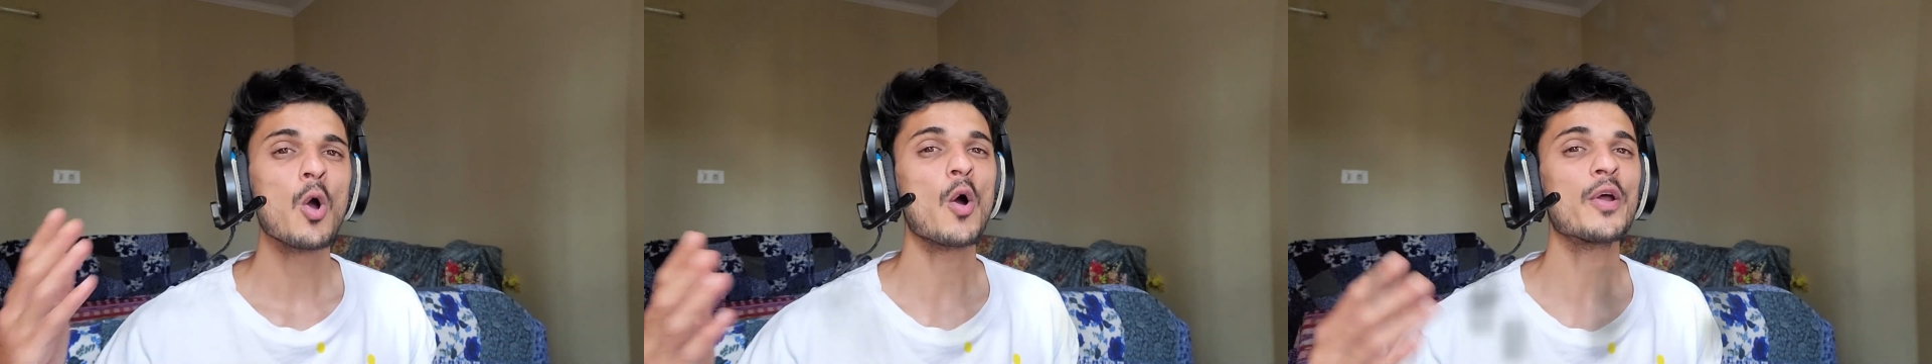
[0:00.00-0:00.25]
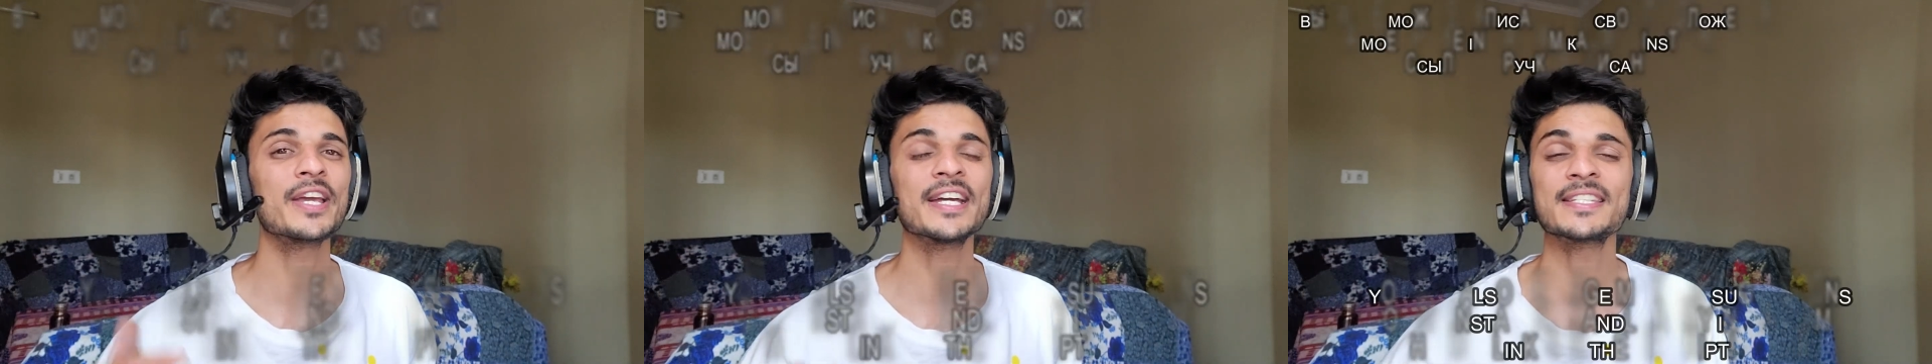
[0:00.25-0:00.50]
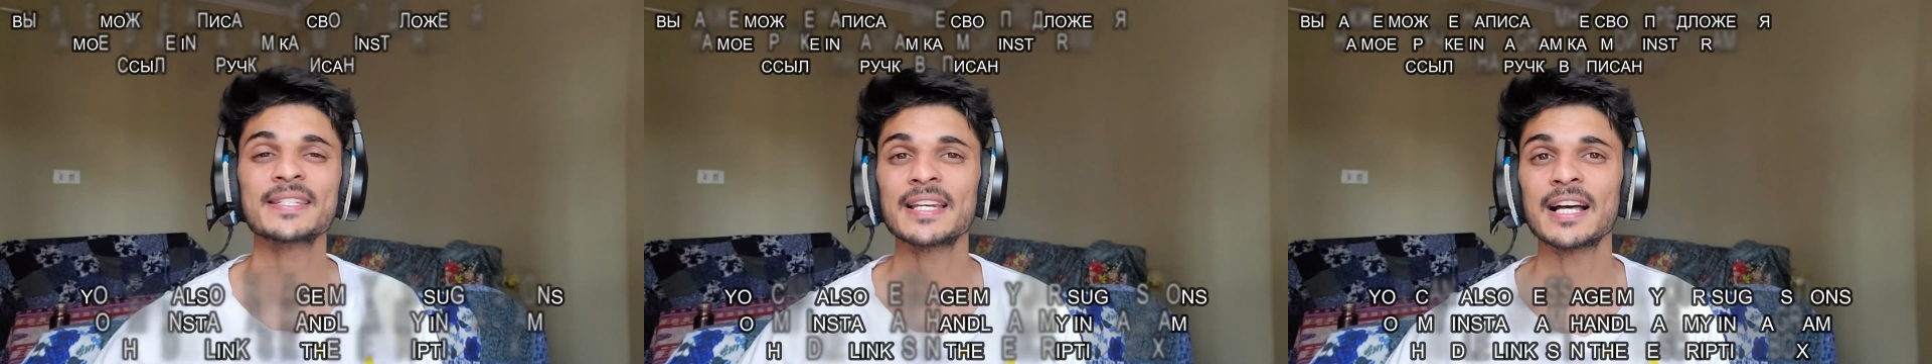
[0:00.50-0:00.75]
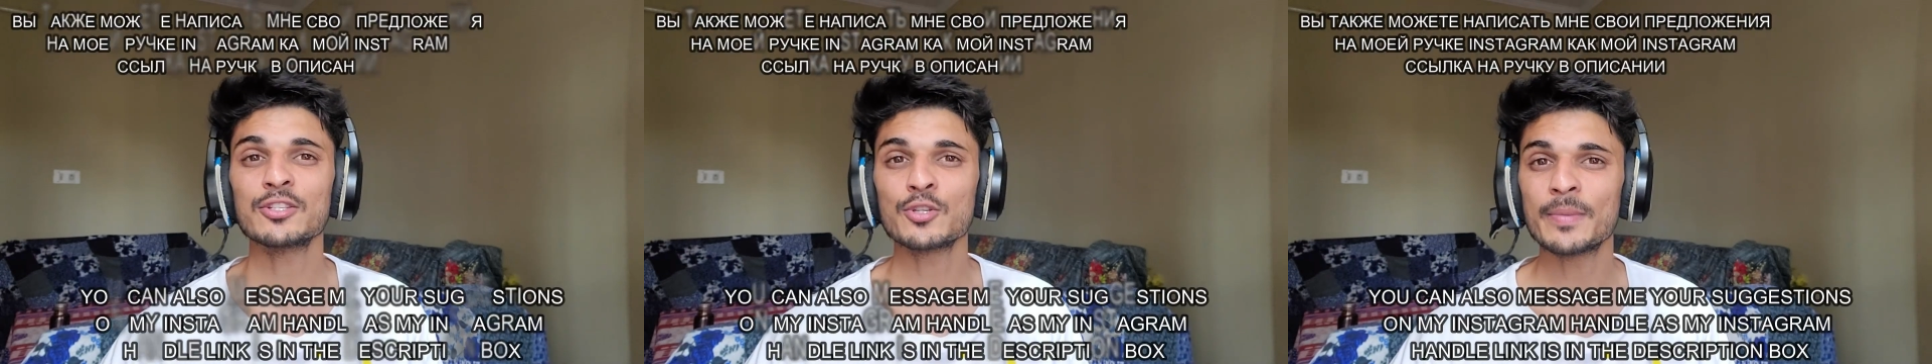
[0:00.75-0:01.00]
Or you guys
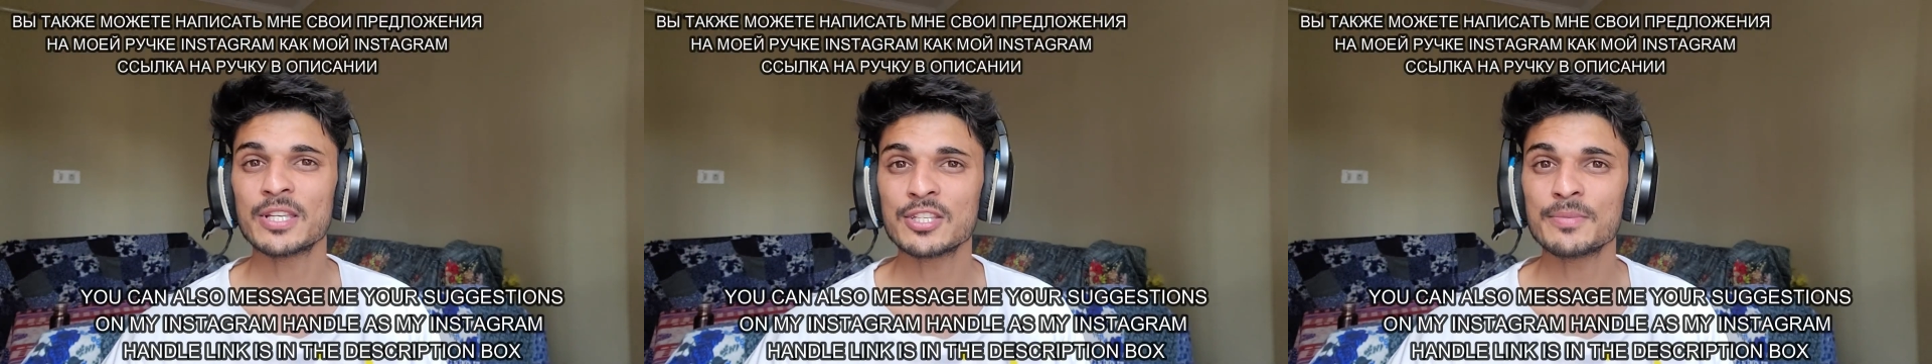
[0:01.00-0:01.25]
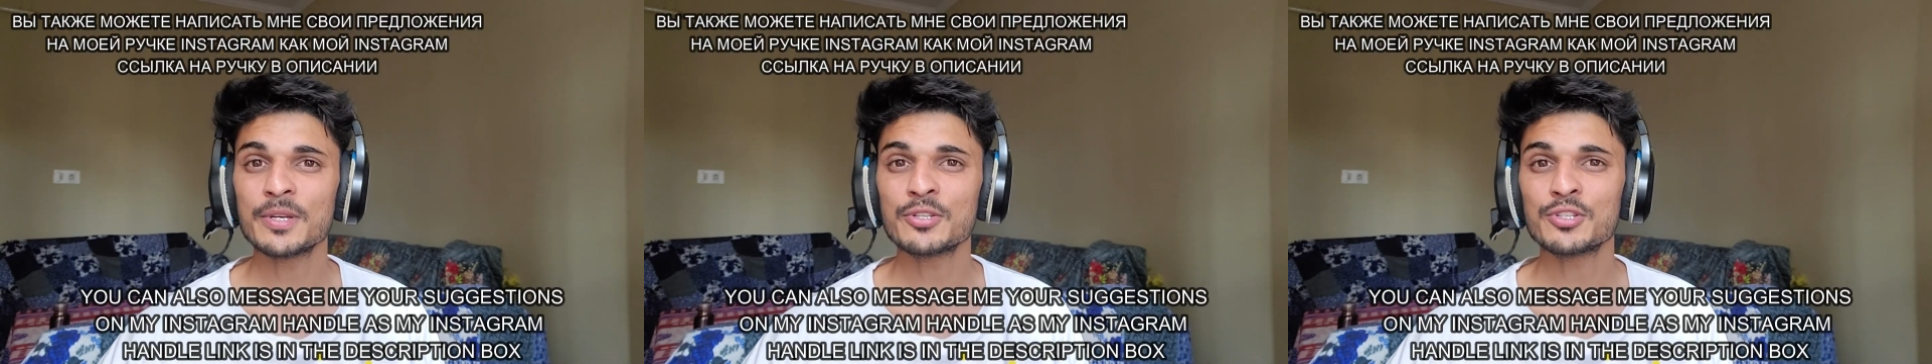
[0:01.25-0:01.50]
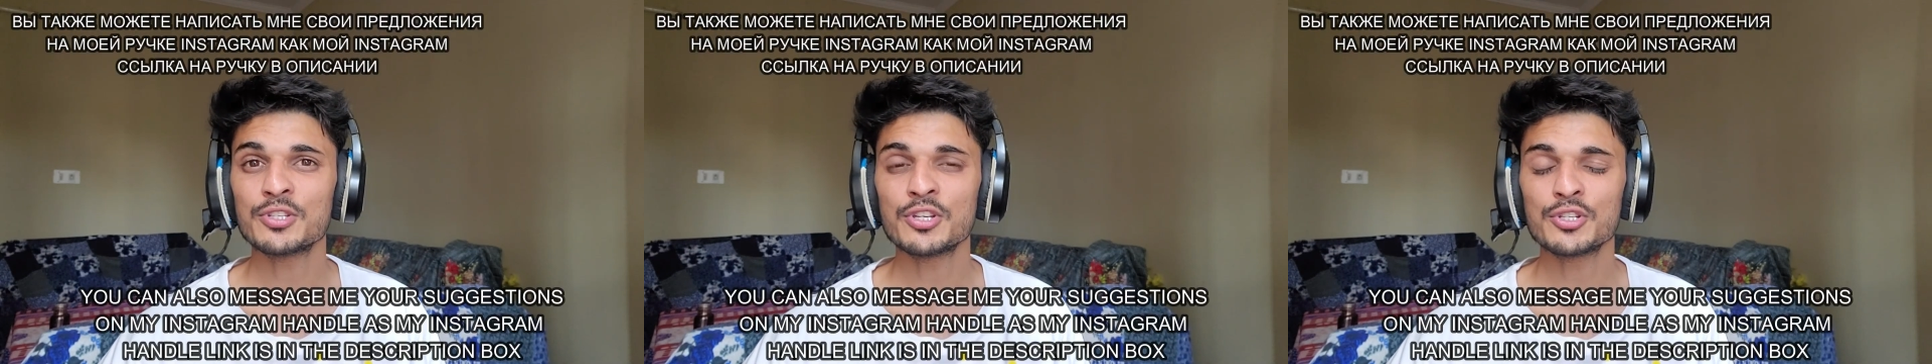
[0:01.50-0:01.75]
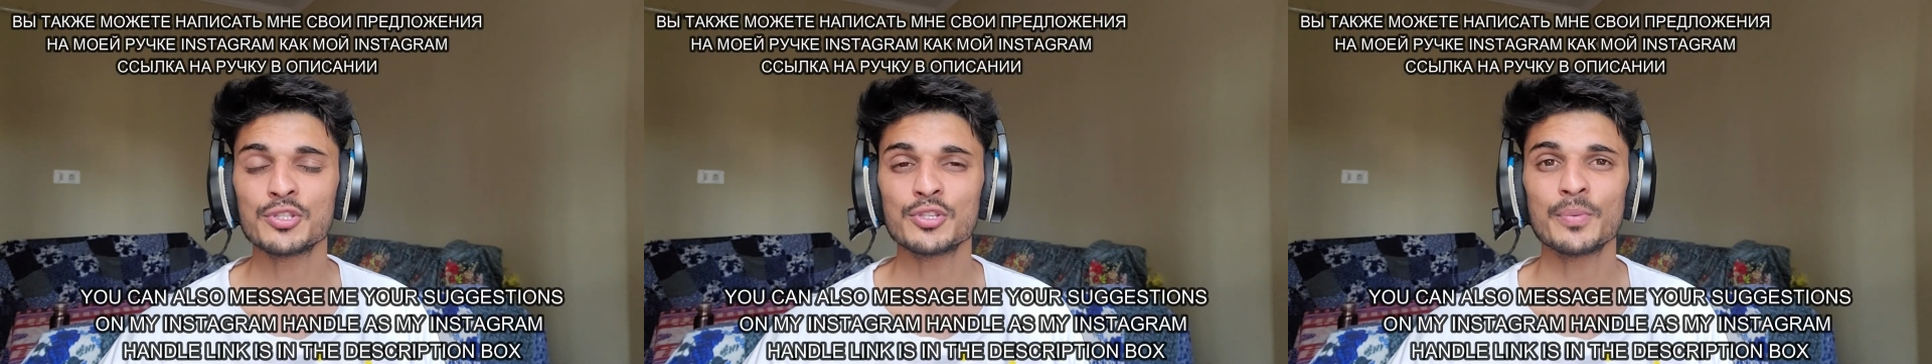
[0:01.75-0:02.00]
can also message me your
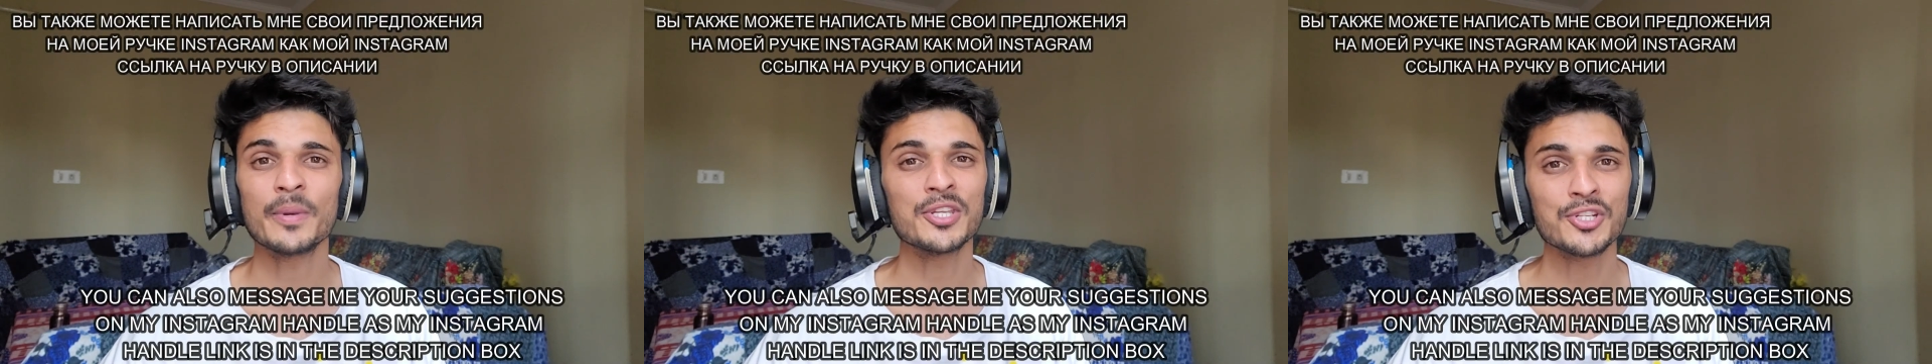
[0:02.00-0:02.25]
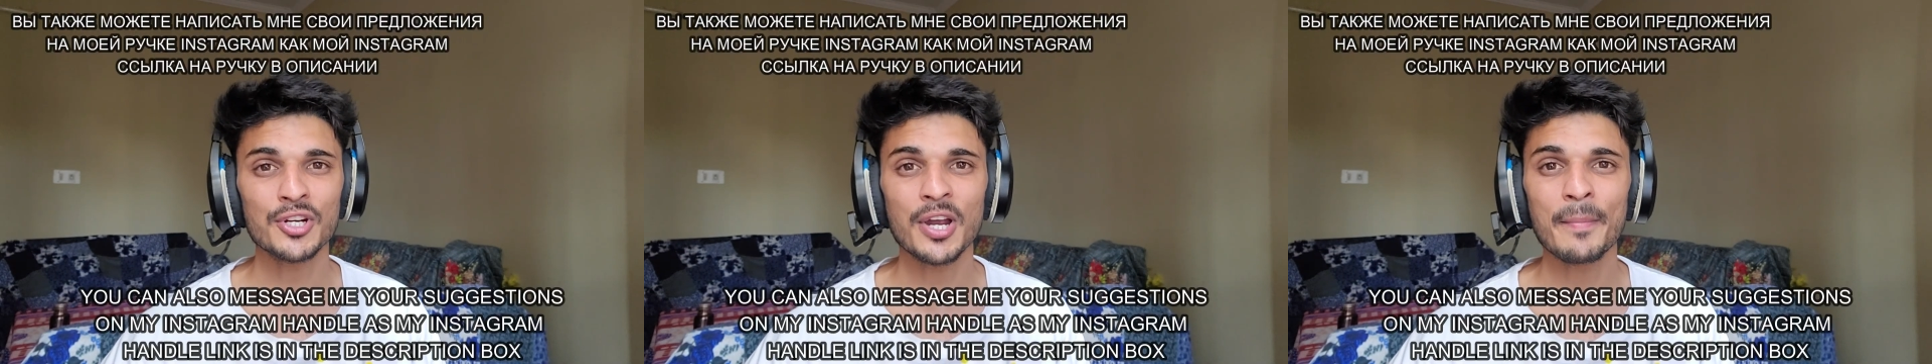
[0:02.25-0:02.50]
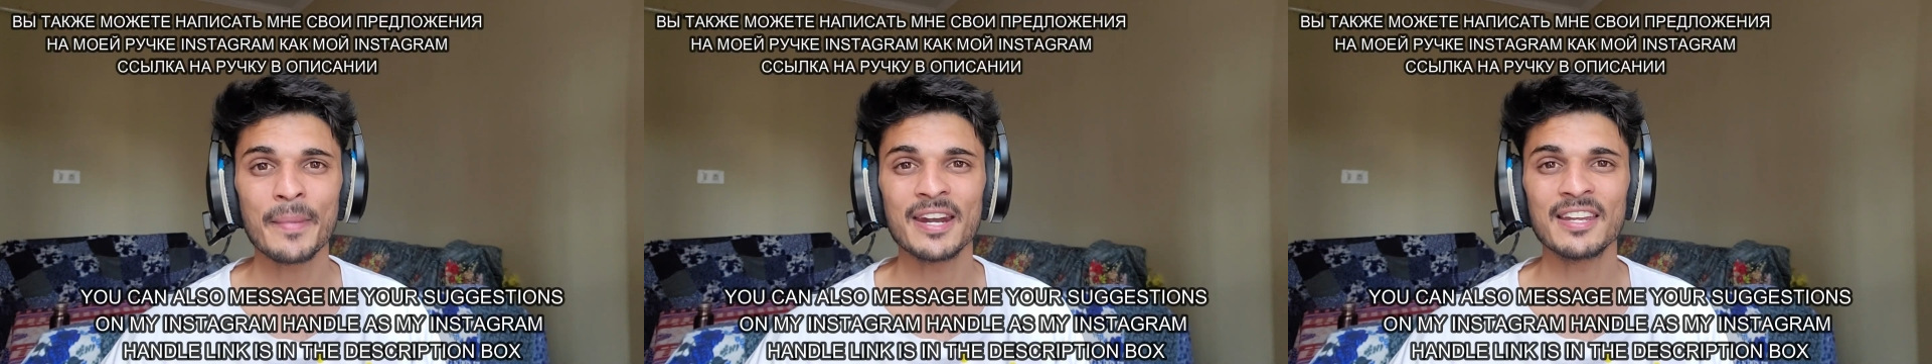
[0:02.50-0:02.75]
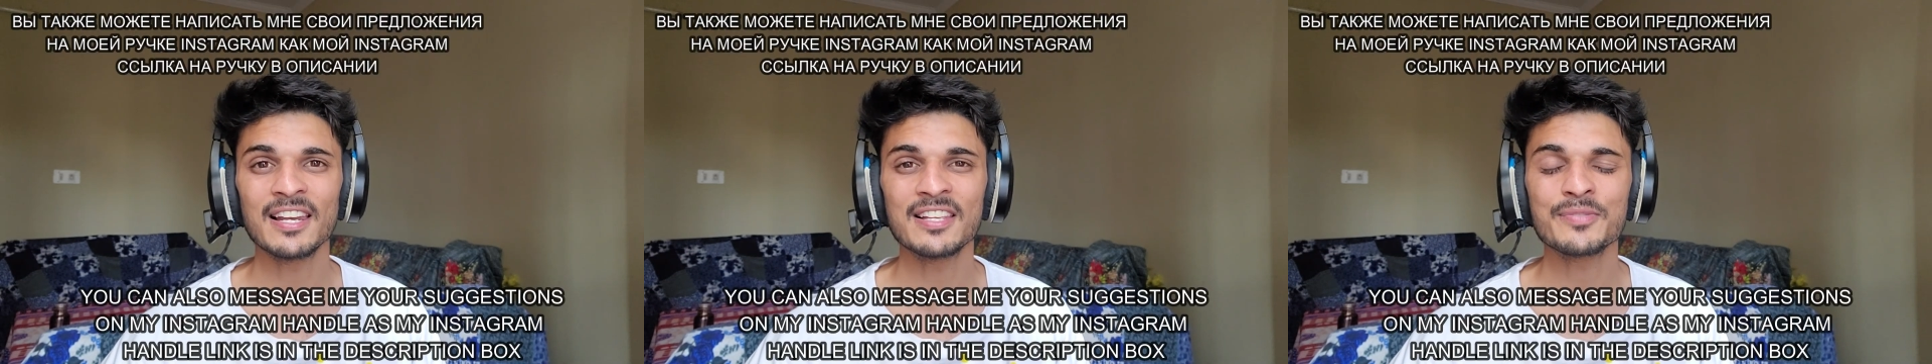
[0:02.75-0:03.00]
suggestions on my Instagram handle,